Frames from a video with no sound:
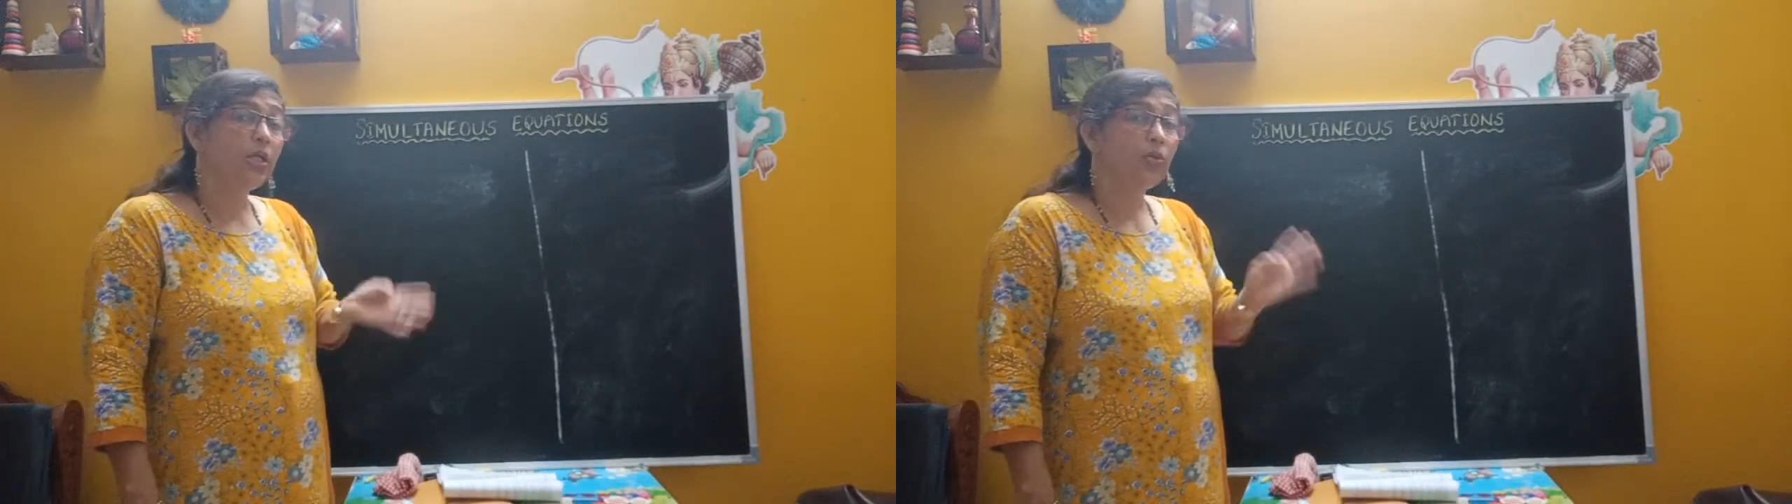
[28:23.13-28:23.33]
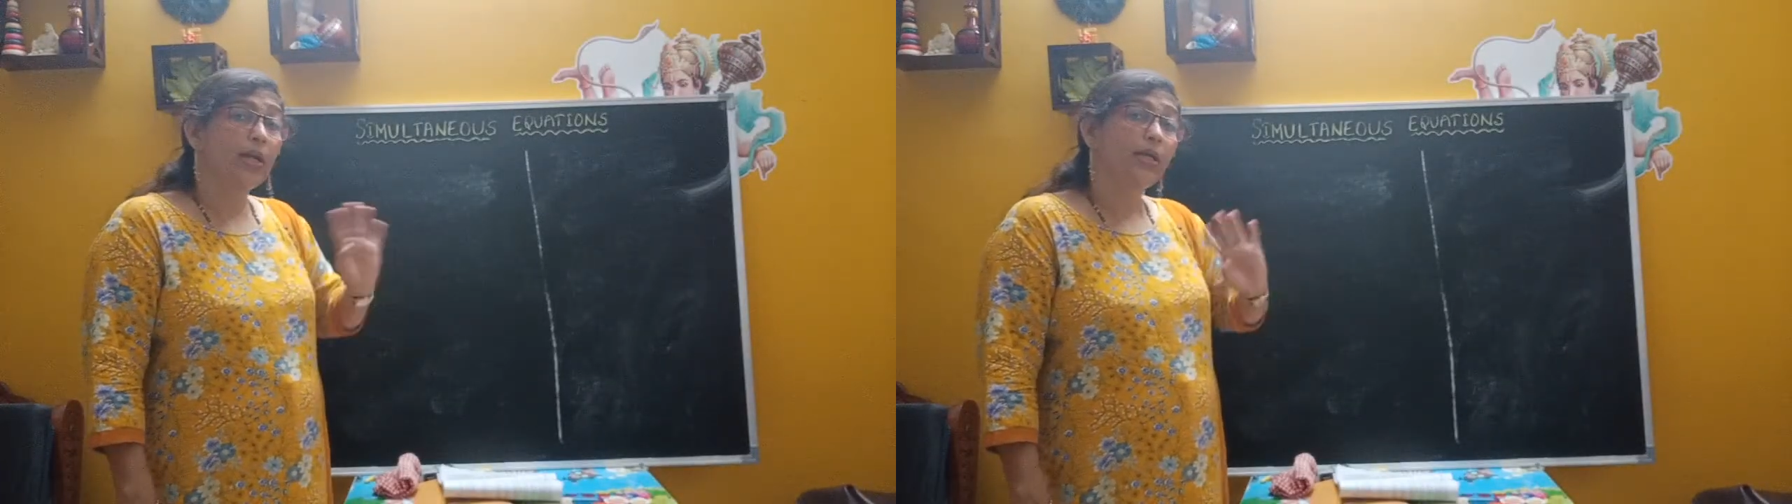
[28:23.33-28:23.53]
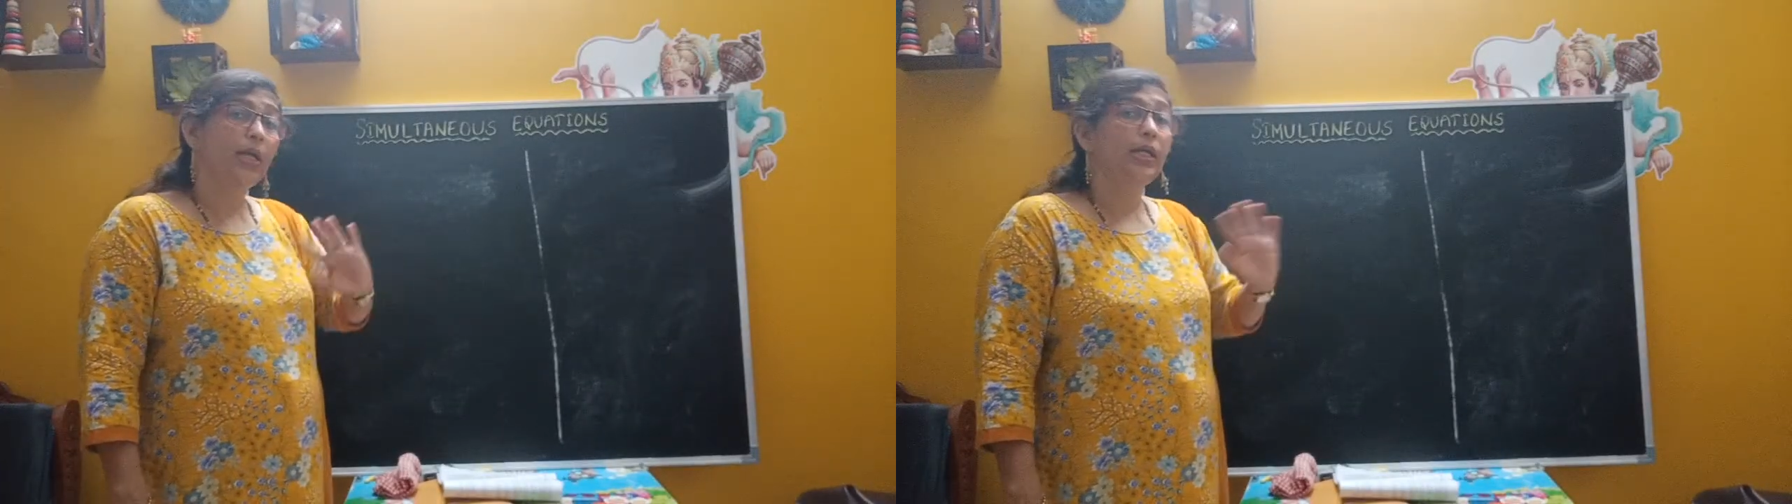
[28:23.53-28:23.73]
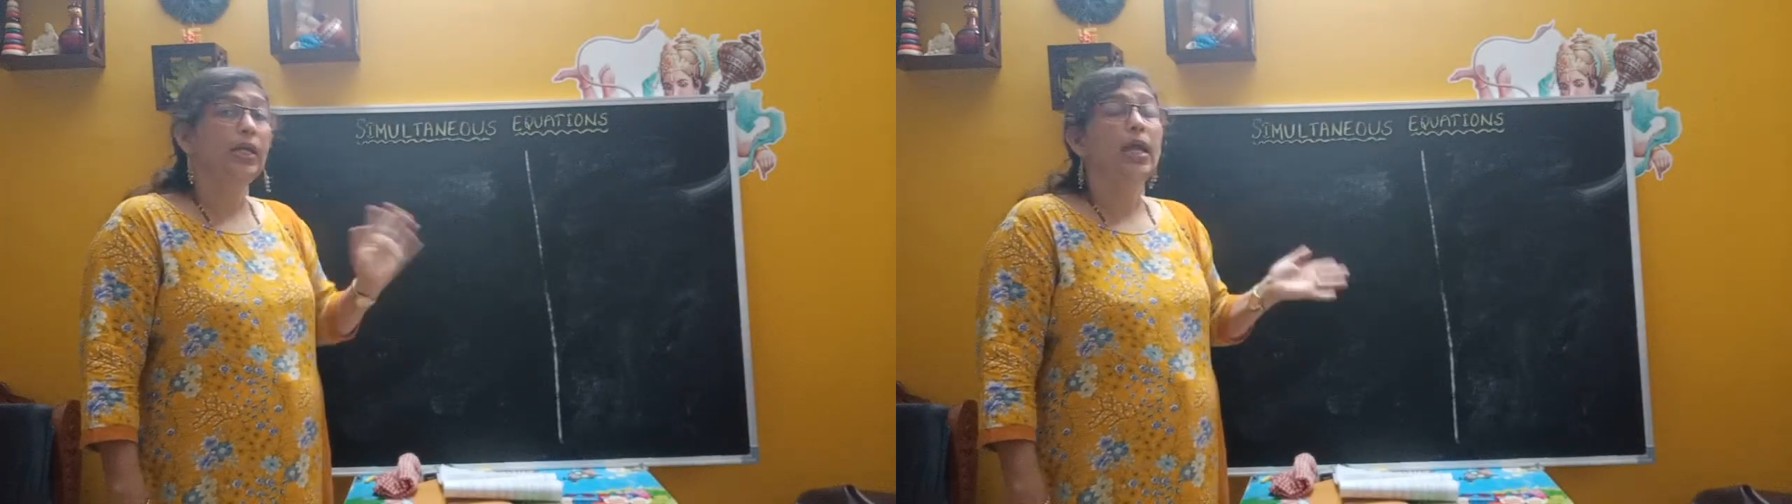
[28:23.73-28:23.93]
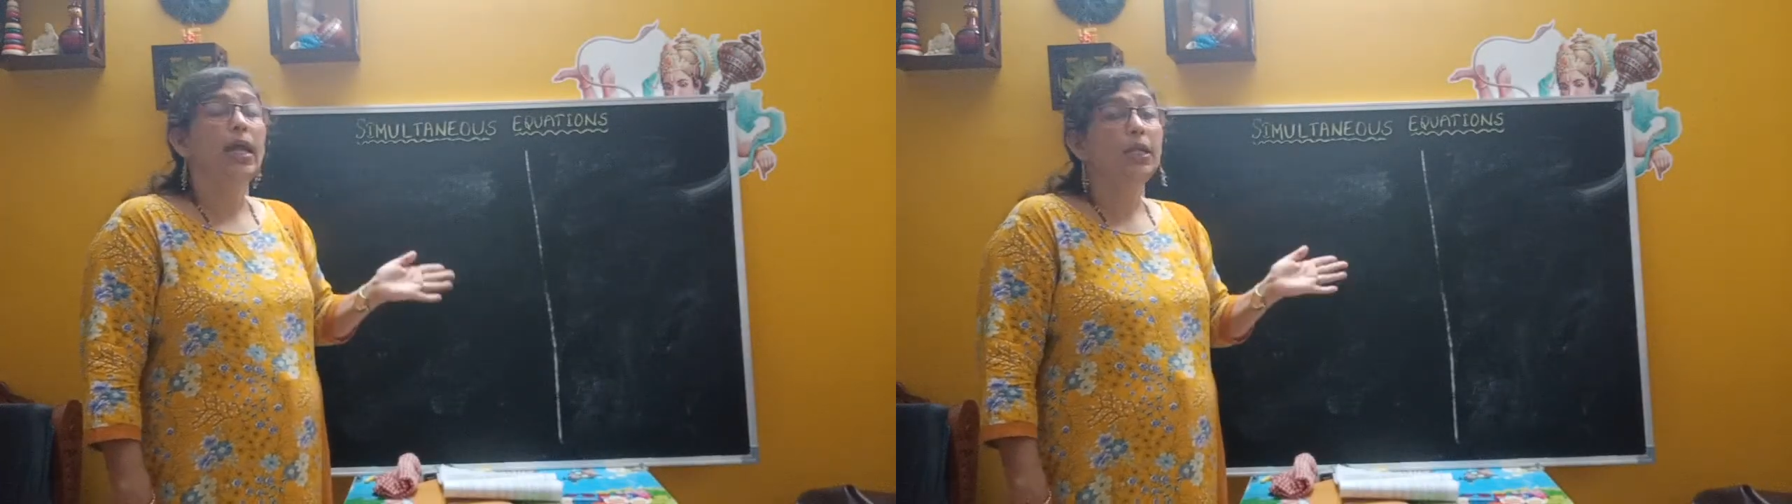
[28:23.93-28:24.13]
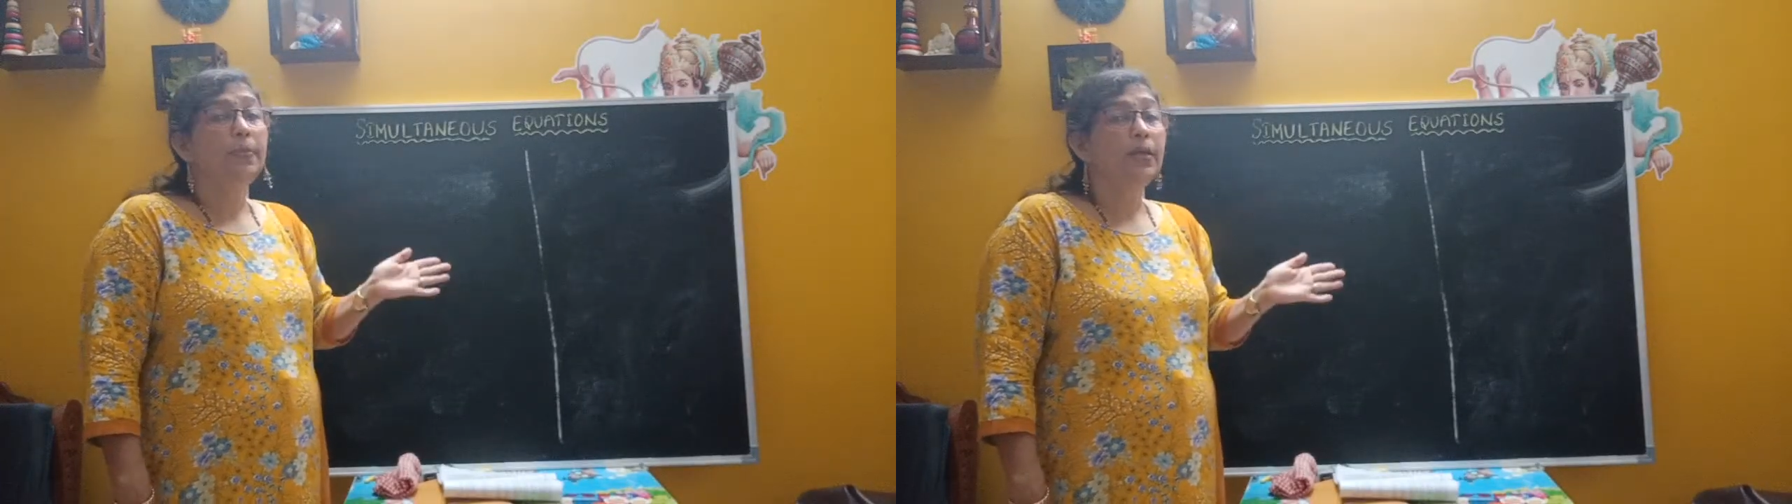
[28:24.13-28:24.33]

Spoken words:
You can take a and